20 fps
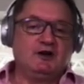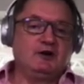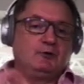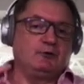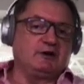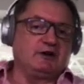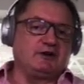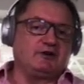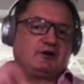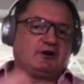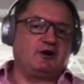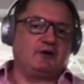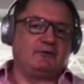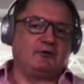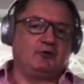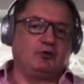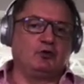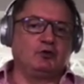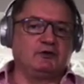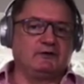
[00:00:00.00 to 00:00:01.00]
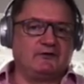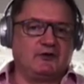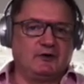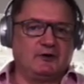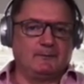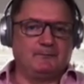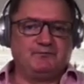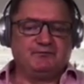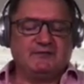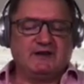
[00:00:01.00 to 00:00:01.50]
We're going to cover all of
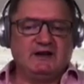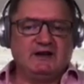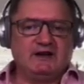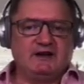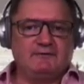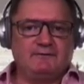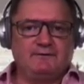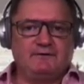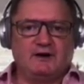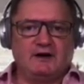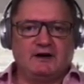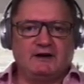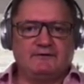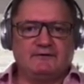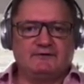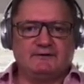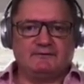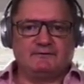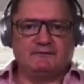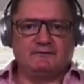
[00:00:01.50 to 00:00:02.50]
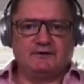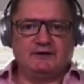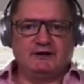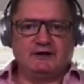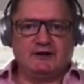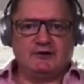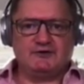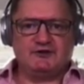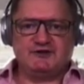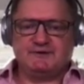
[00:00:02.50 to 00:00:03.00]
them in 5 different
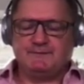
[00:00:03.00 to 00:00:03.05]
videos.